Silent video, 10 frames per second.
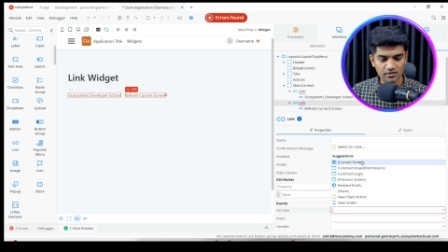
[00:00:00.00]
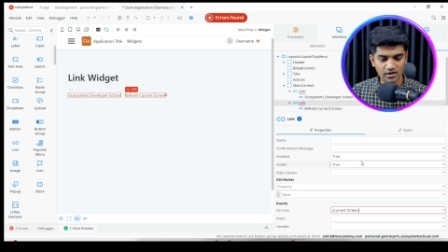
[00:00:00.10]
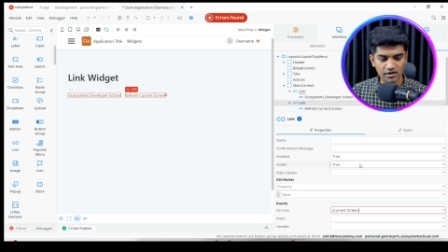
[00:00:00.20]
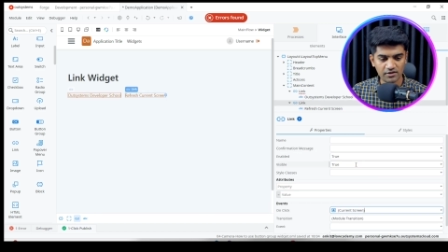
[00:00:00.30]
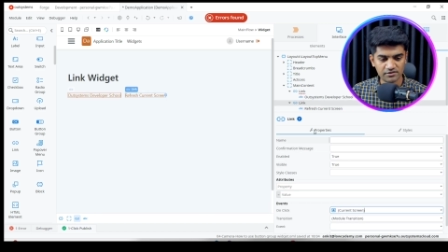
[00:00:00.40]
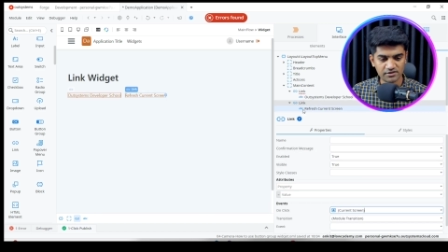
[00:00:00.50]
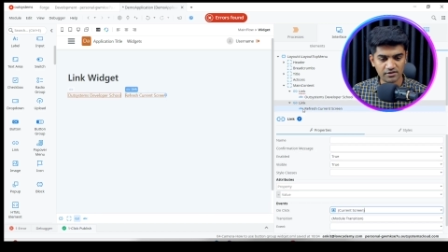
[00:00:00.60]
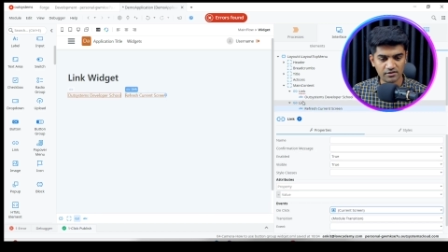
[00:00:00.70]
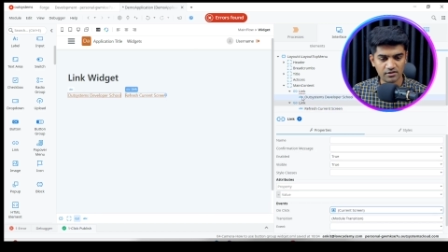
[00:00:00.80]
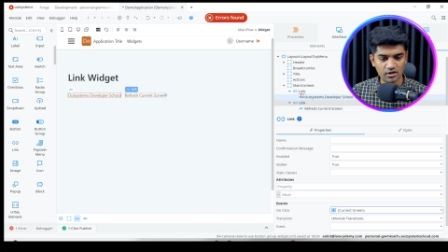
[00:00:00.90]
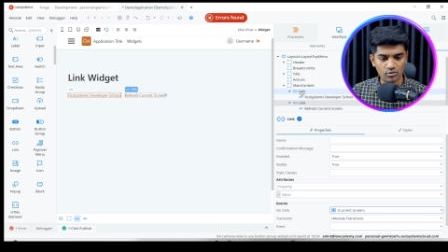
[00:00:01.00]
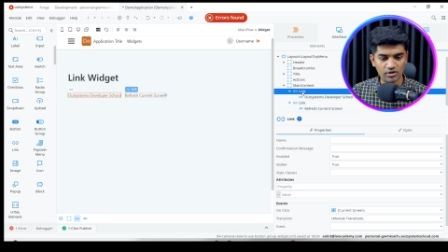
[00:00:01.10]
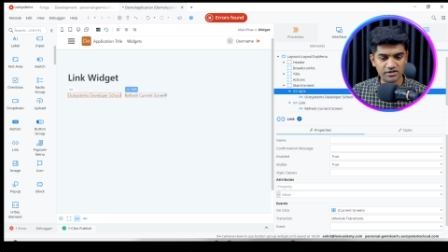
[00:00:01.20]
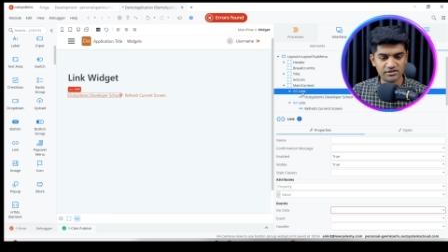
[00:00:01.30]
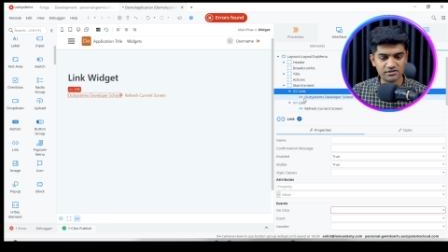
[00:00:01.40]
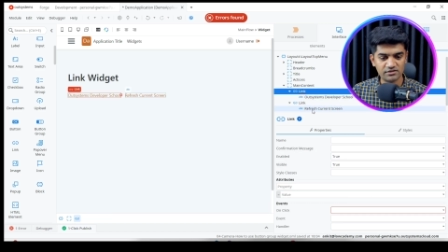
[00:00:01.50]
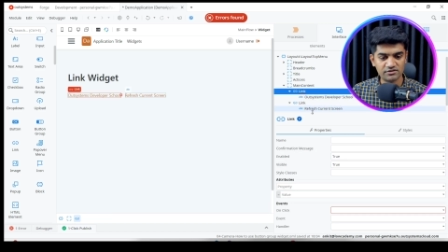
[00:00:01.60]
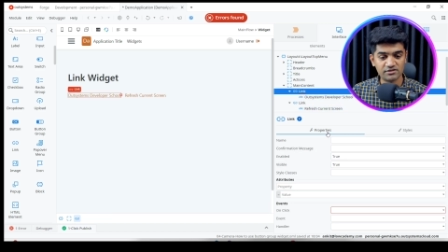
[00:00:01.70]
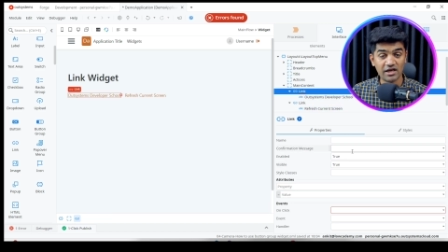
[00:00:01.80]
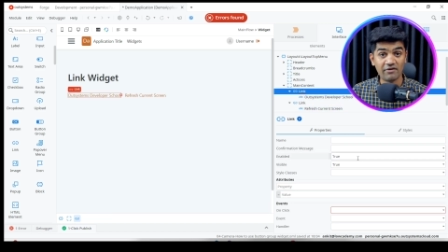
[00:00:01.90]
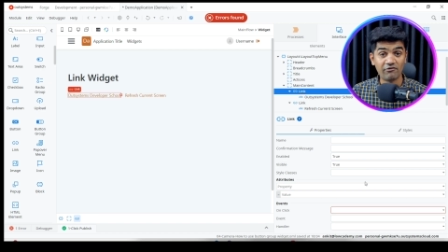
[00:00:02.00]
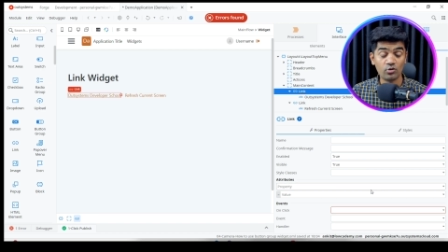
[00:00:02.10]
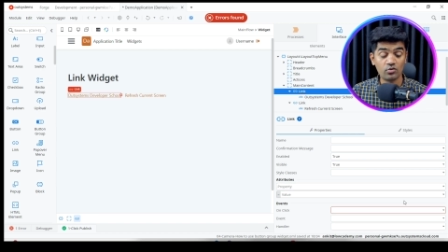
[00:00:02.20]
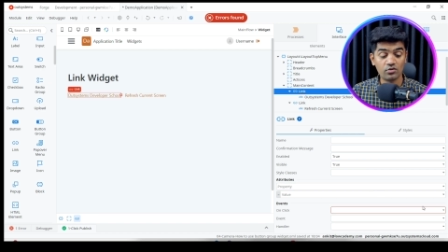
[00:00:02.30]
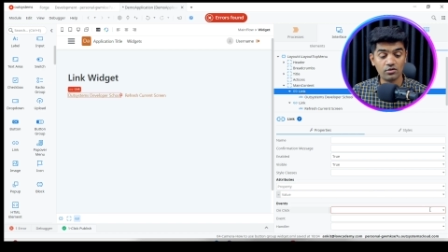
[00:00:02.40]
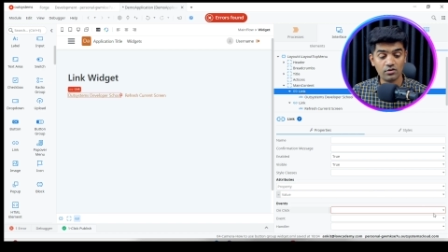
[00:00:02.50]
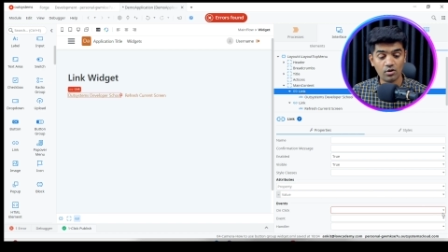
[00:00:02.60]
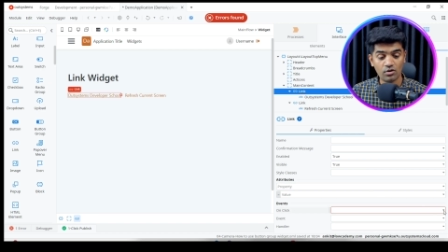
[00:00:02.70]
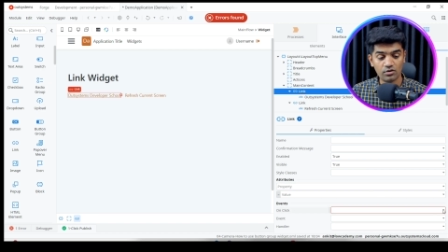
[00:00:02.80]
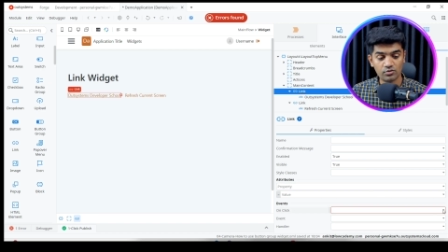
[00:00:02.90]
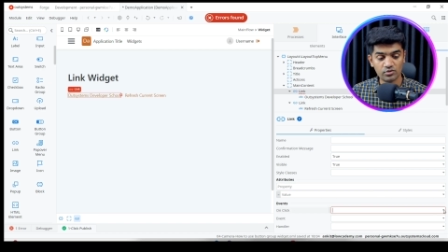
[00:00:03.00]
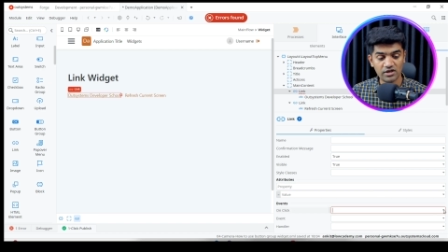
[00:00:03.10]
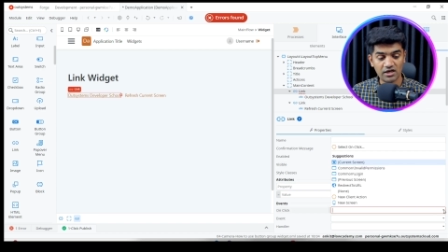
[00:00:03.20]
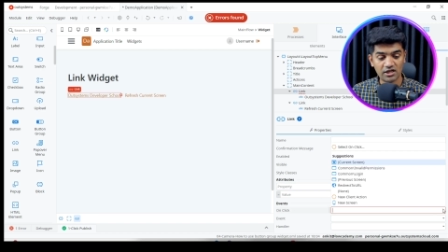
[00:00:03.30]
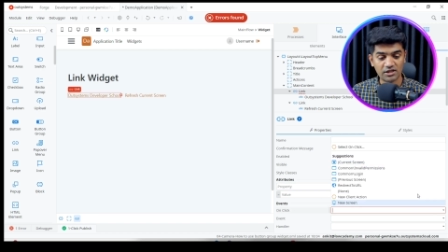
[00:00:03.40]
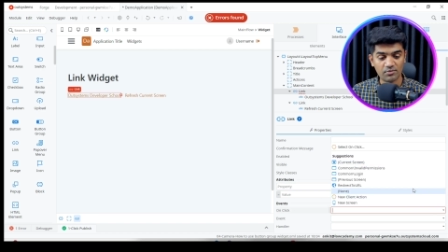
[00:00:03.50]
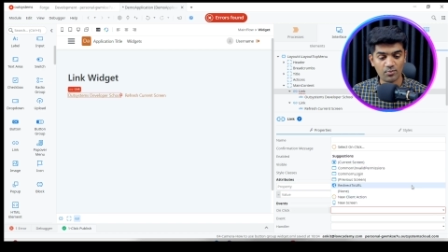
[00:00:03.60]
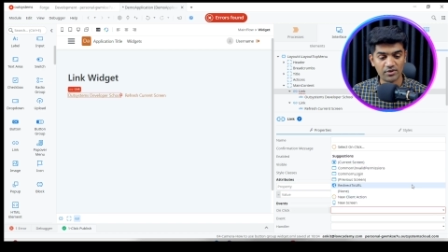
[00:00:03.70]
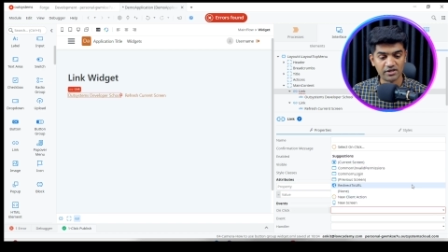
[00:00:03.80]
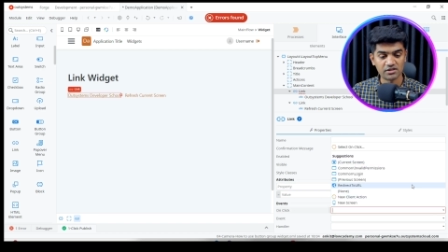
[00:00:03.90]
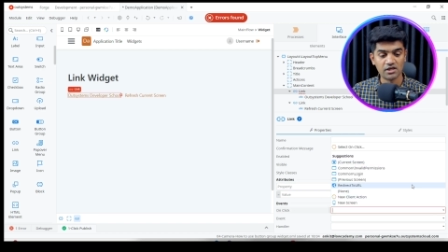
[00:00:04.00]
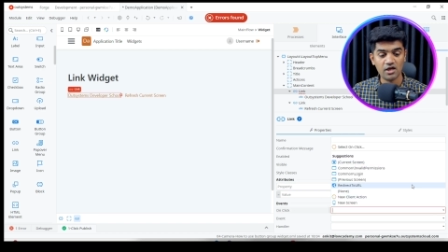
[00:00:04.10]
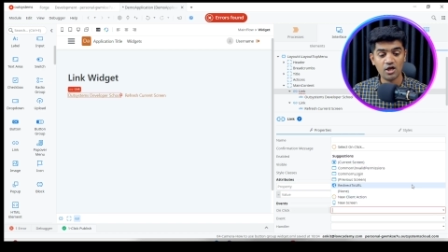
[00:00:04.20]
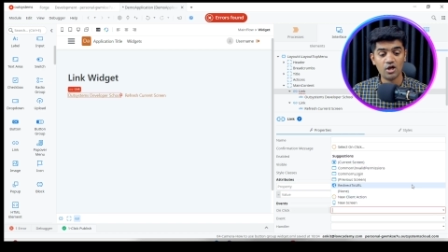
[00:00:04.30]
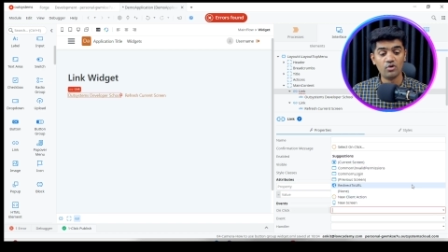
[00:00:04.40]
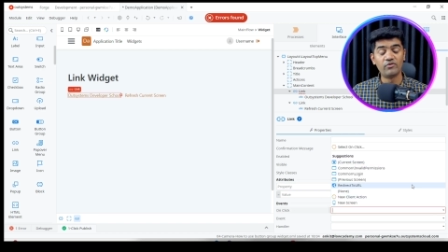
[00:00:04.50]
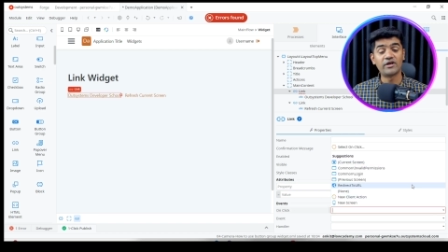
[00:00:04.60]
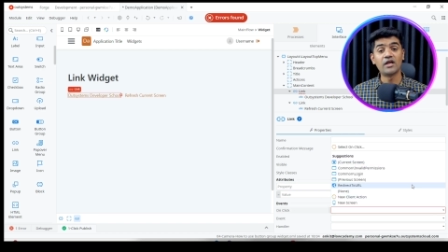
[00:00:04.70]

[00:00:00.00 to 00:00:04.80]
current screen. Now let's have a look to the another properties. We